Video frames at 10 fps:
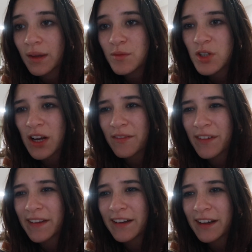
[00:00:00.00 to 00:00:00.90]
Trying to
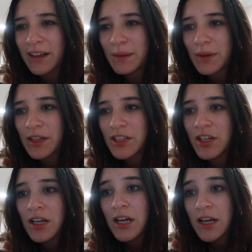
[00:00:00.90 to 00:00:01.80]
find like a good
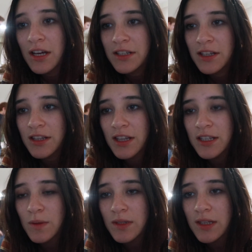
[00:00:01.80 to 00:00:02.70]
picture. So
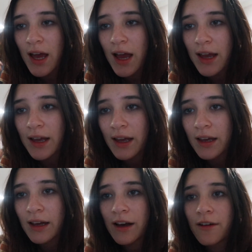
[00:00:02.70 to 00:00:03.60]
this is like
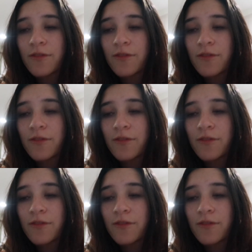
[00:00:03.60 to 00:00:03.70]
a